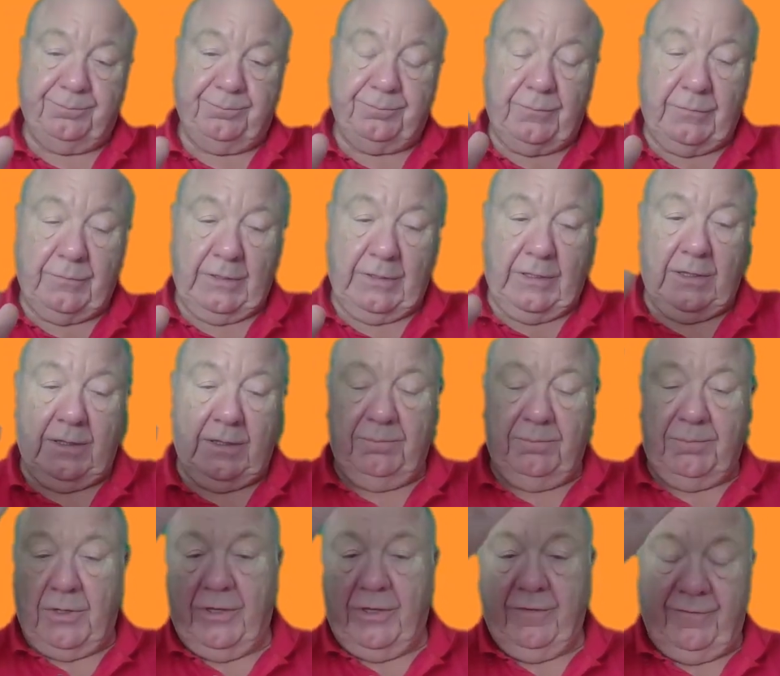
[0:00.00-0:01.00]
um, by
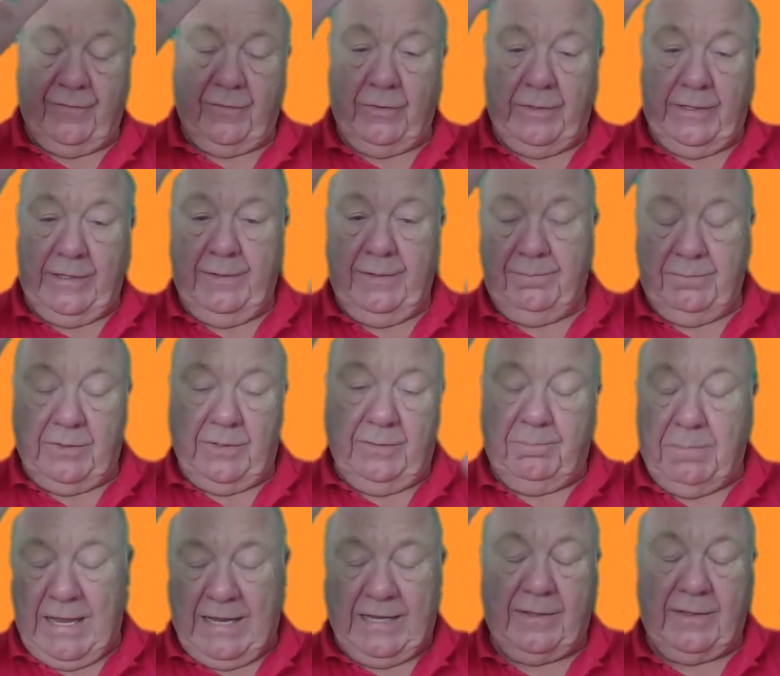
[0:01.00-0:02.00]
the forehead, by, the
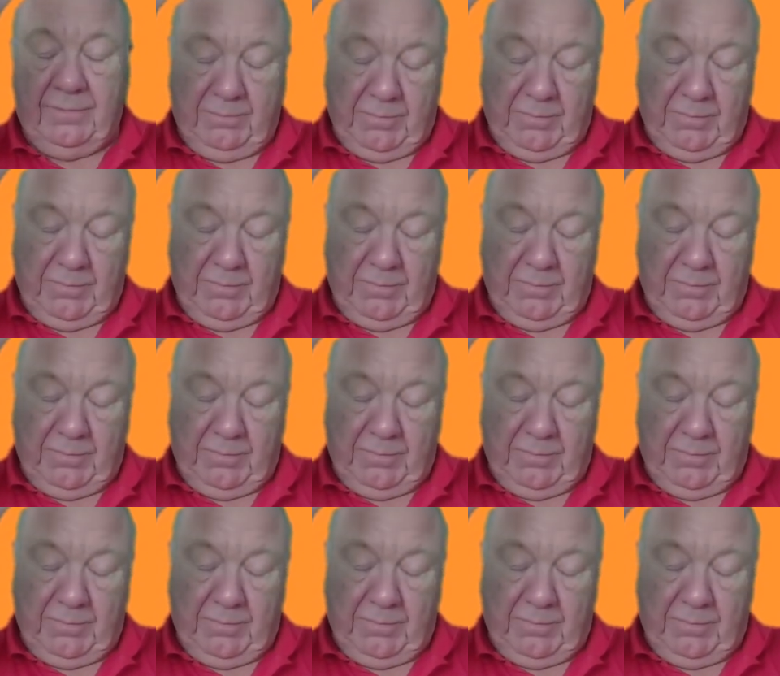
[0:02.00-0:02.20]
back, by their